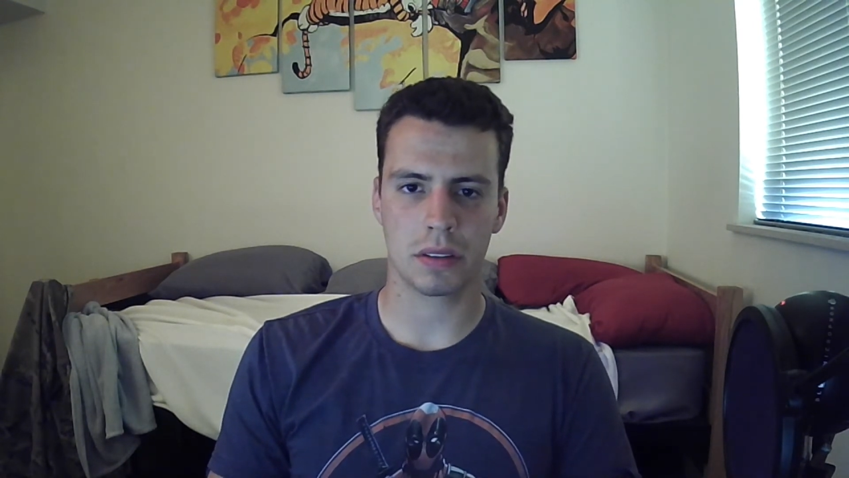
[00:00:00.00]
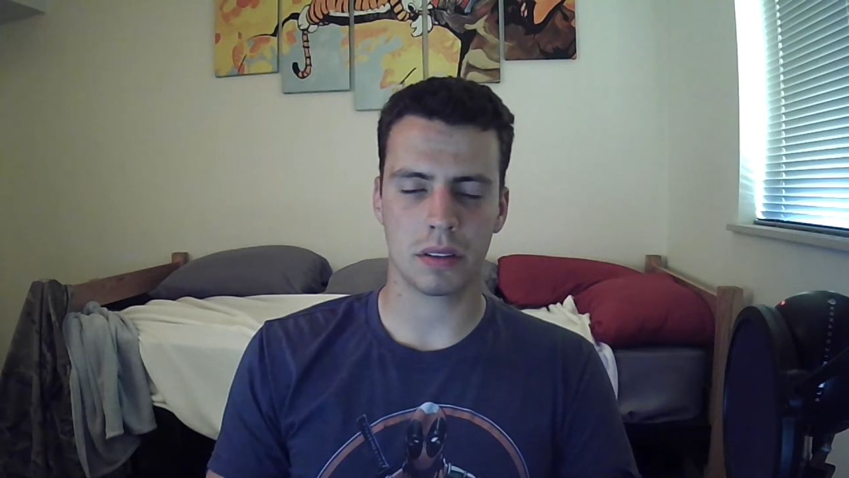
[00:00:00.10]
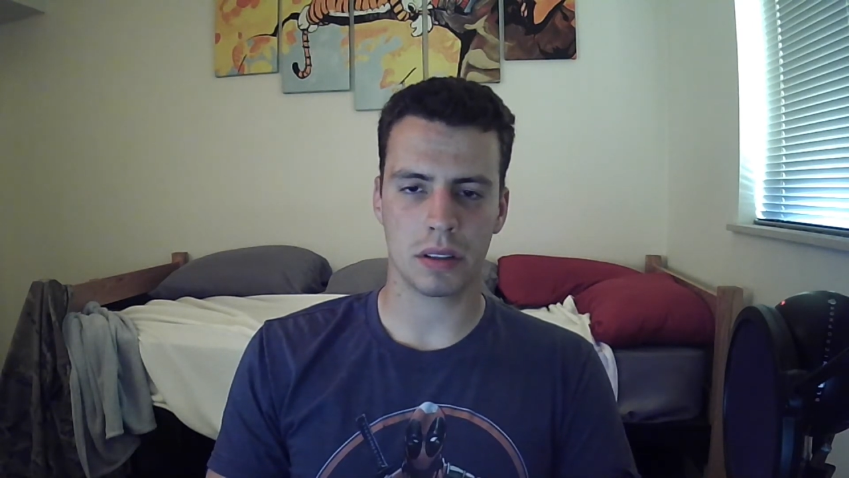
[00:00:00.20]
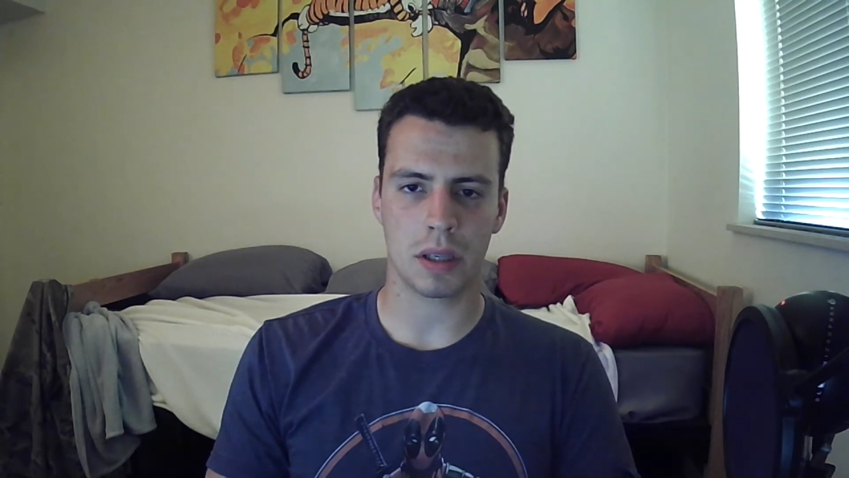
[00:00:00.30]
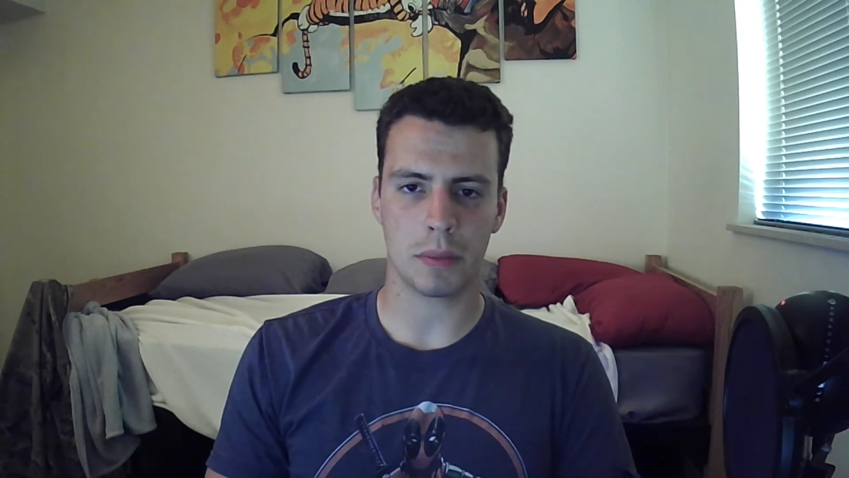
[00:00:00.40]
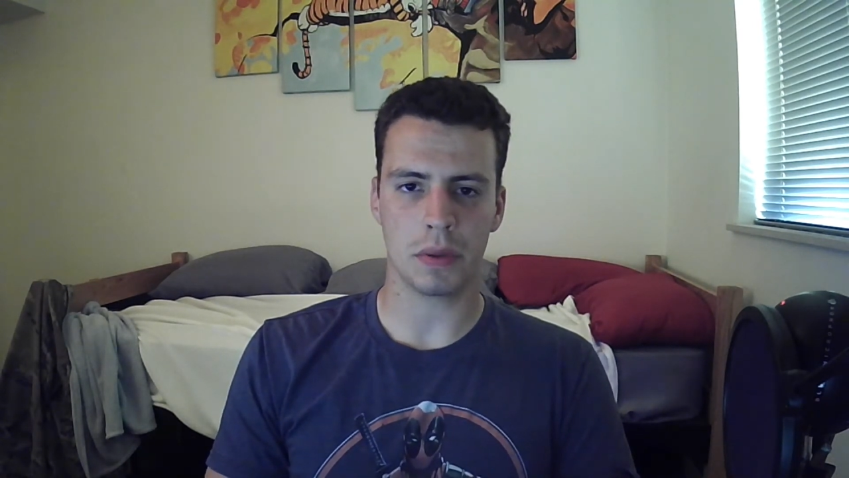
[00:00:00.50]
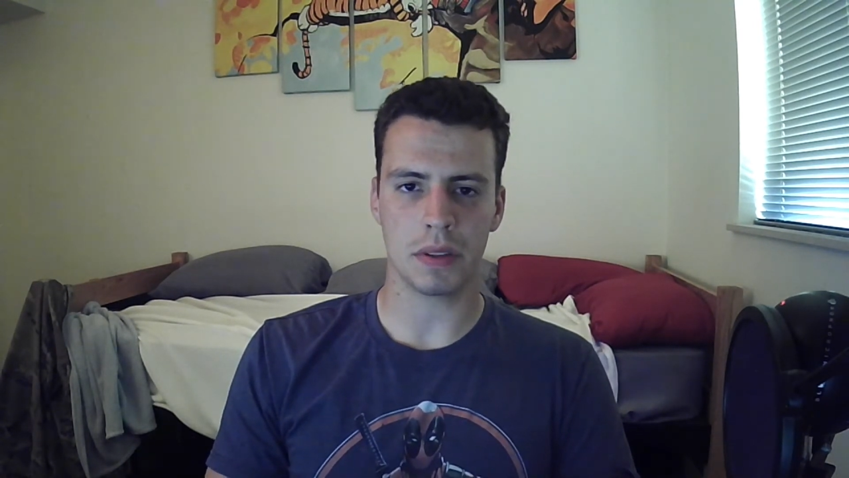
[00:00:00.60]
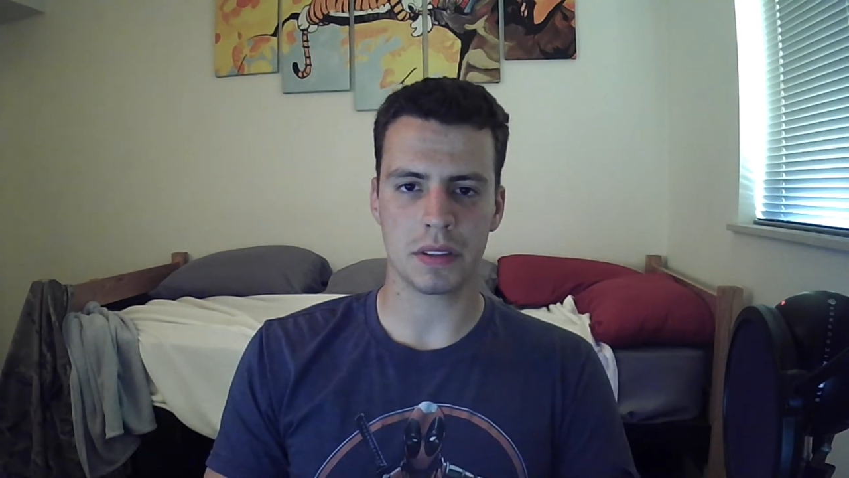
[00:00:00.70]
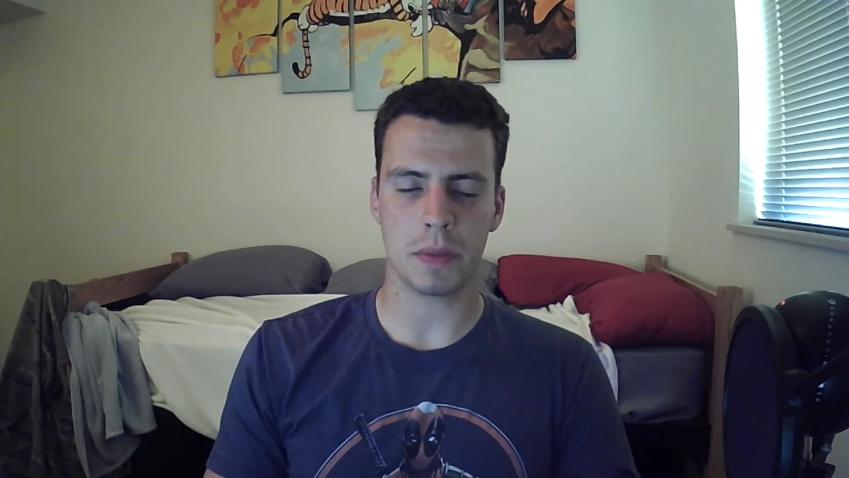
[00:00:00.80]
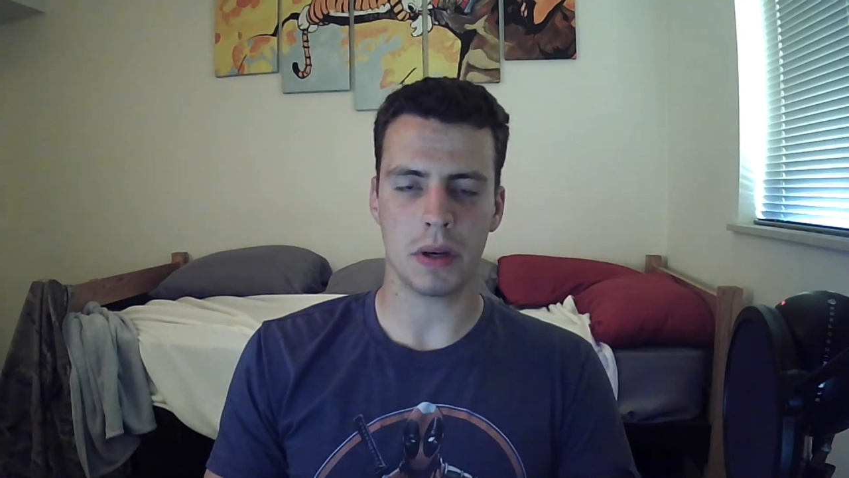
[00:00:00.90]
a couple of
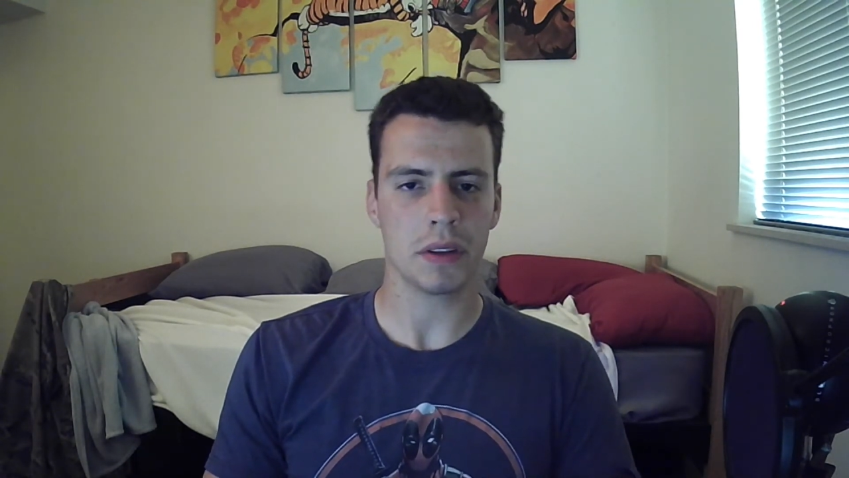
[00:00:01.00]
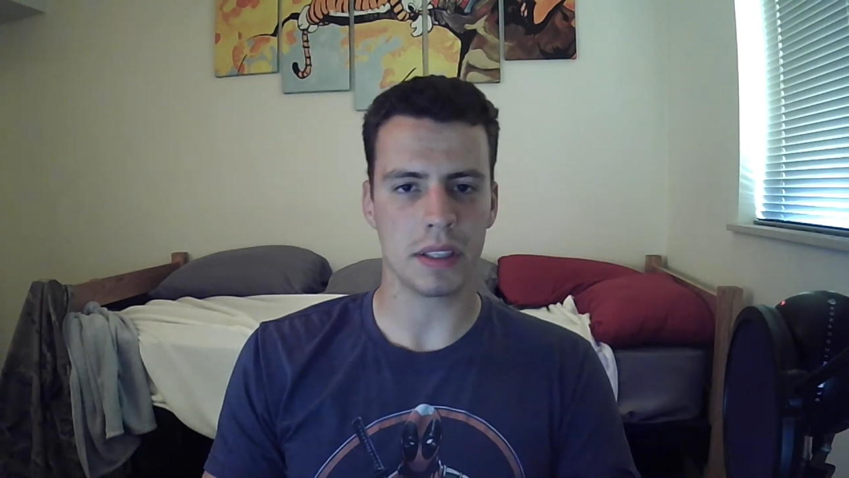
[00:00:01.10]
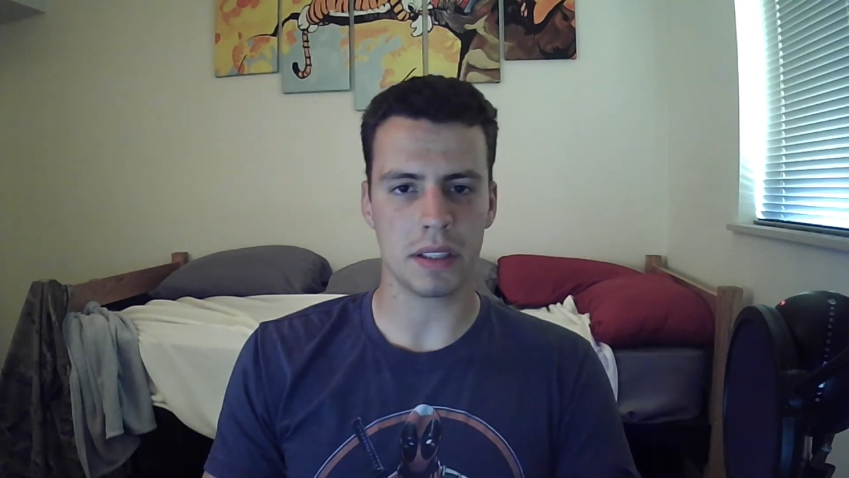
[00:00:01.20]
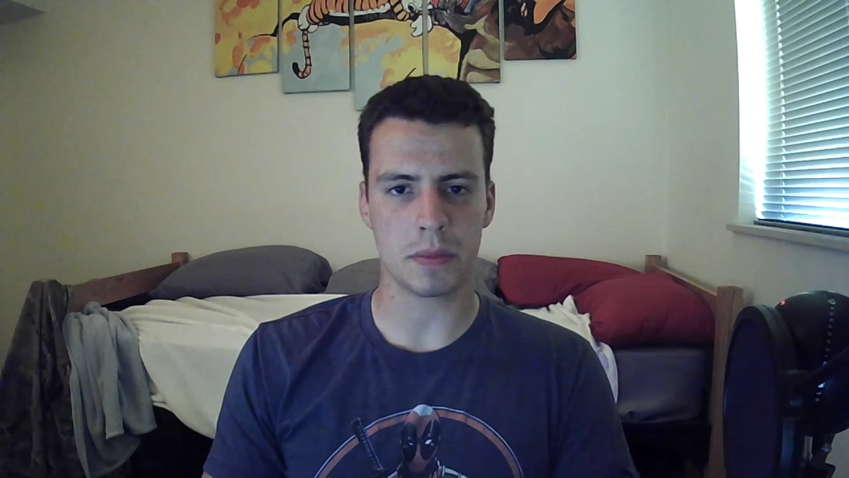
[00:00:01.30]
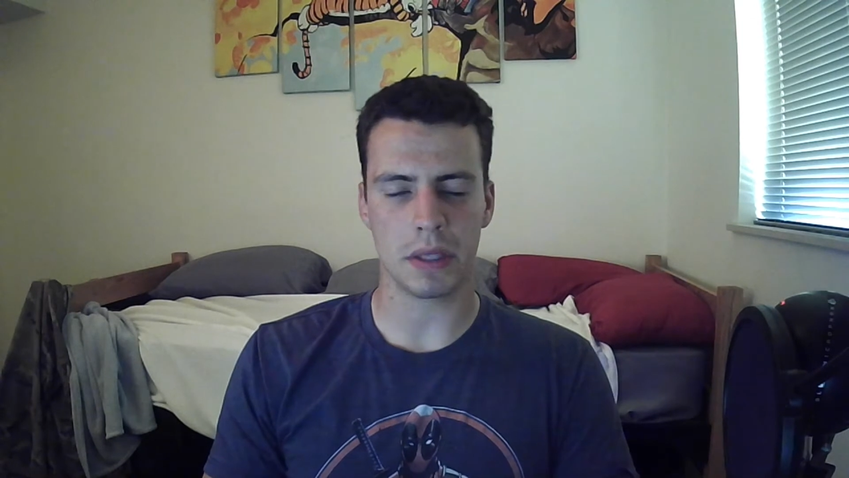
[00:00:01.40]
the small things,